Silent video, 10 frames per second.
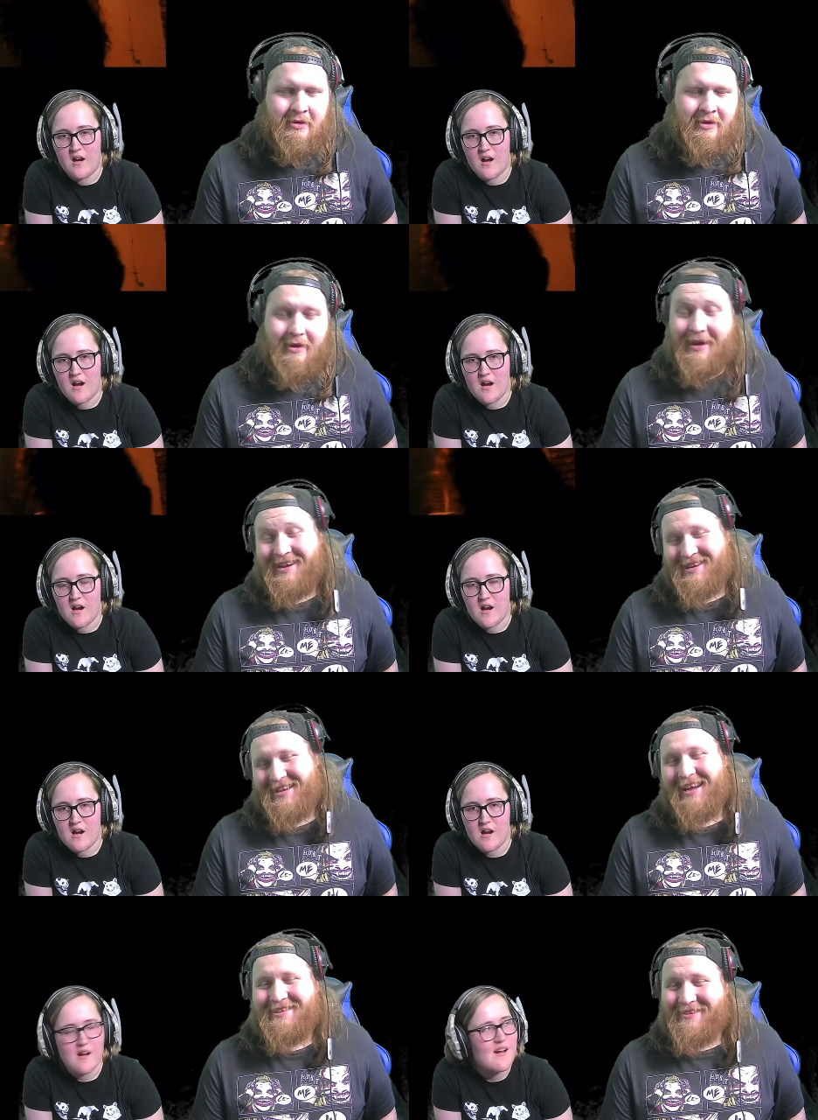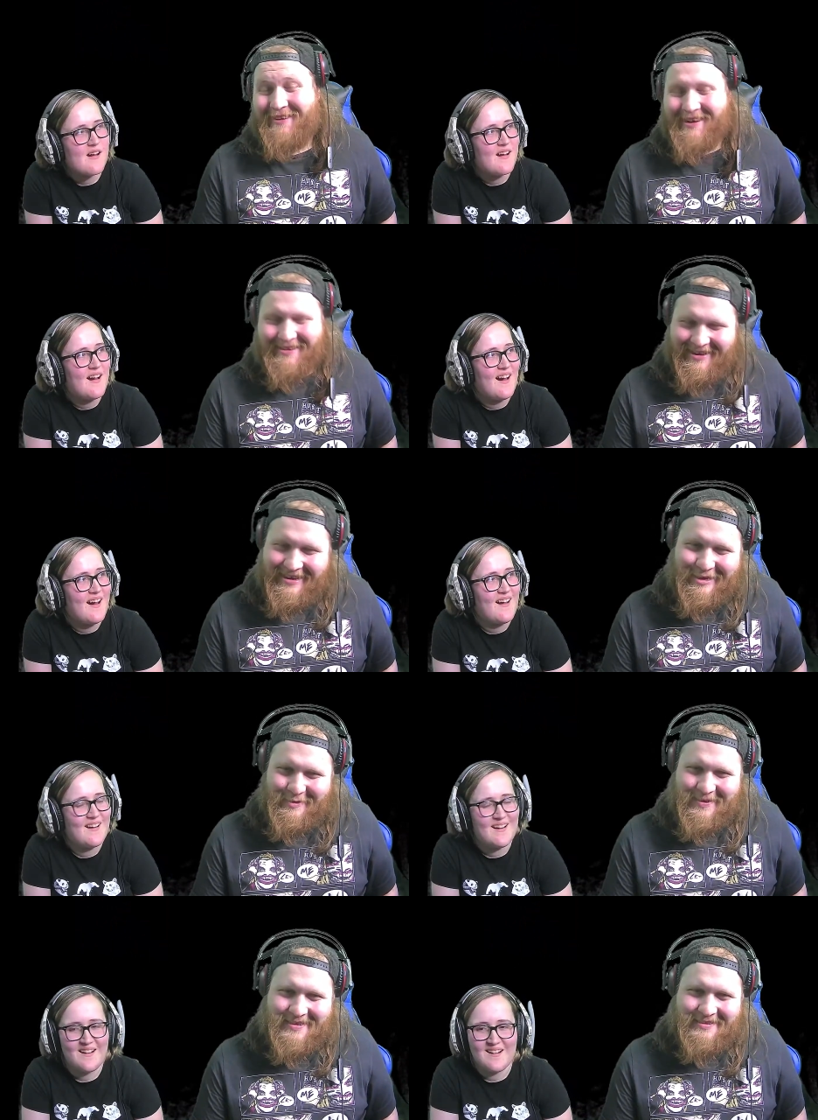Speaker 1: I actually, I do. I like it as
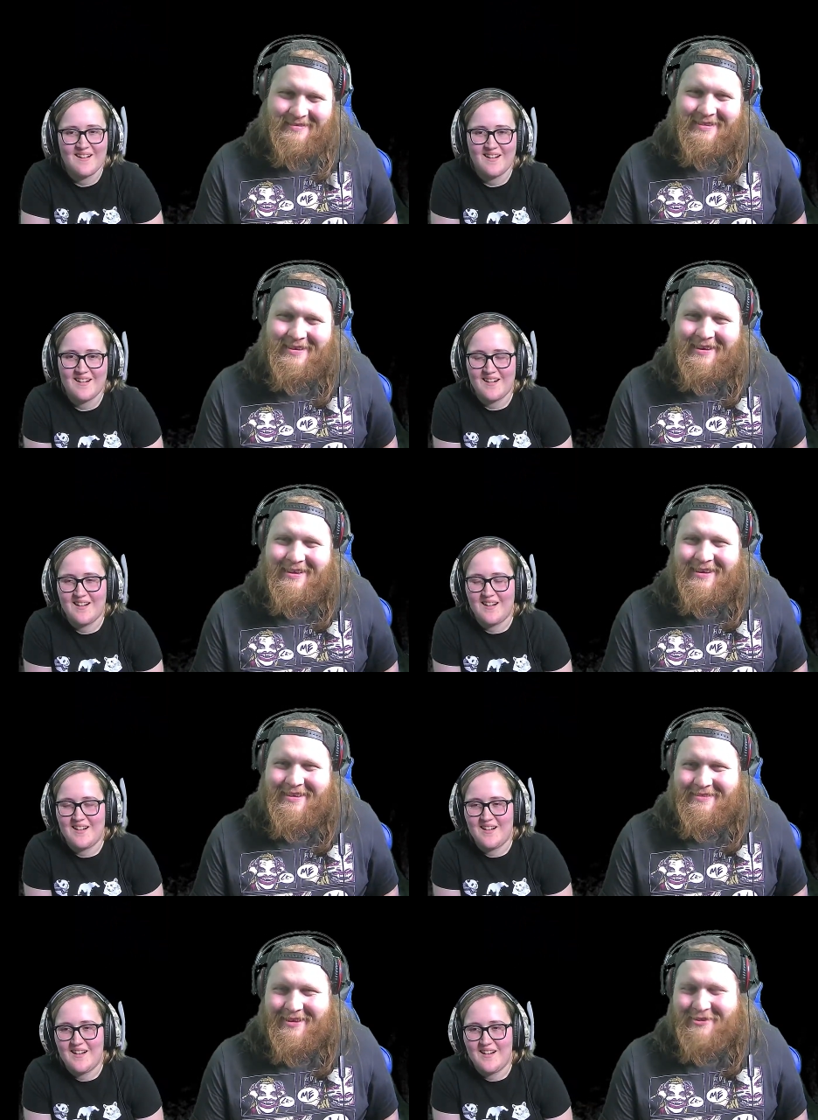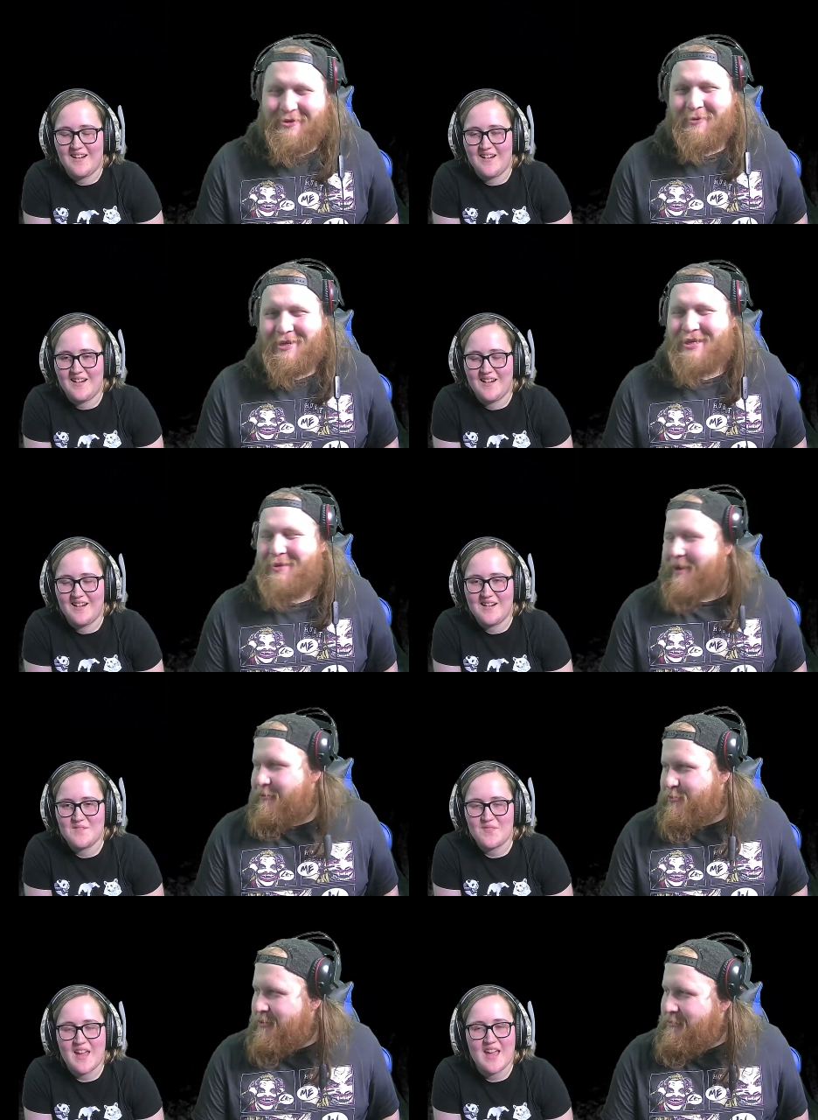well. I don't know which suit I would
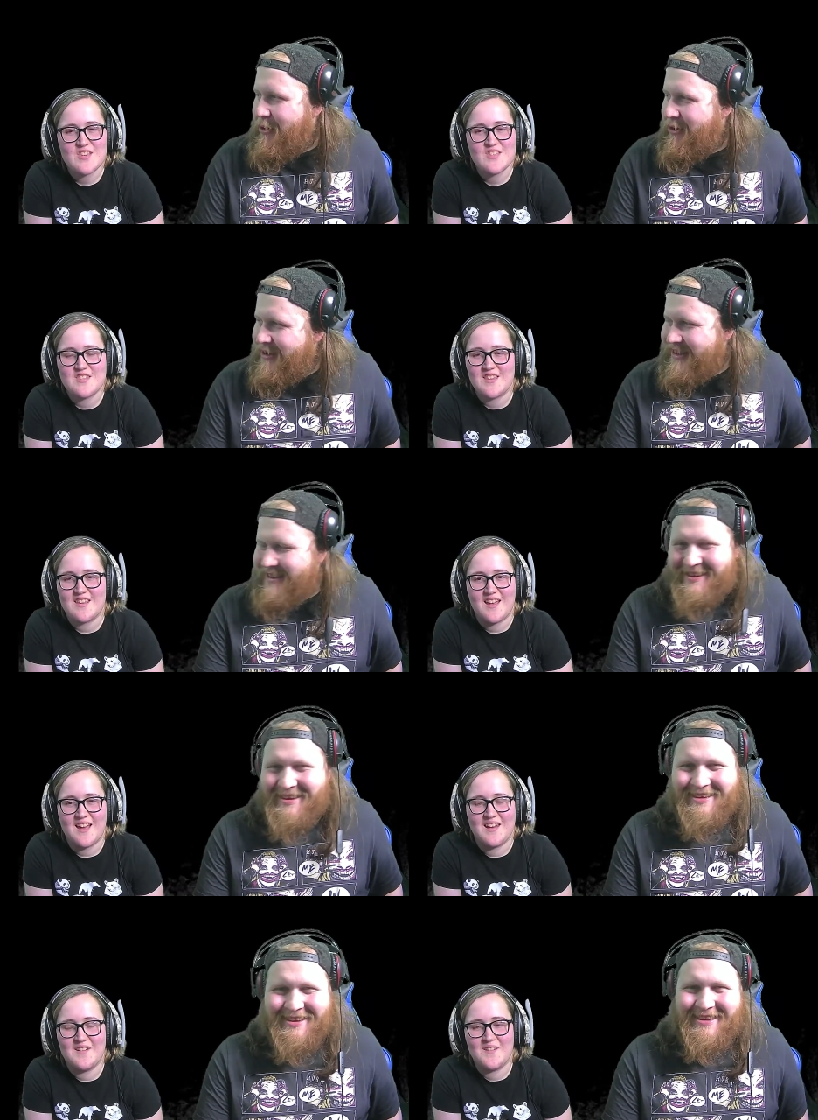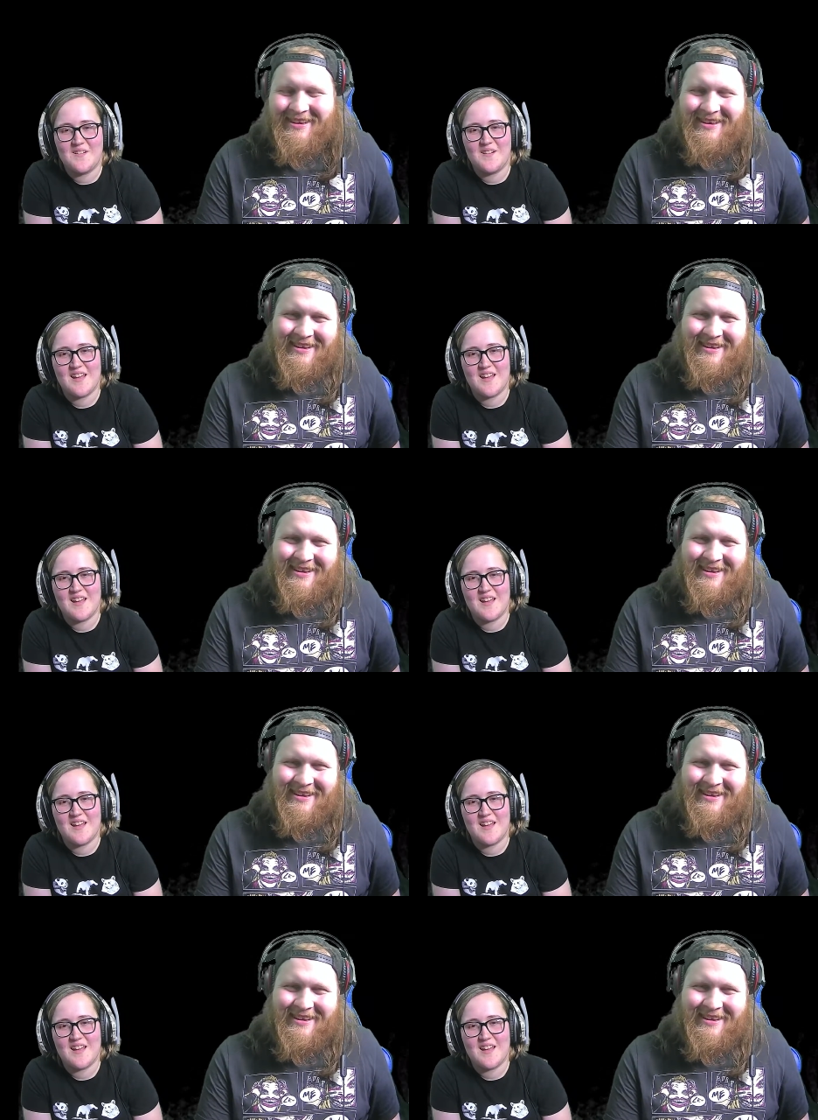want He's, more. I know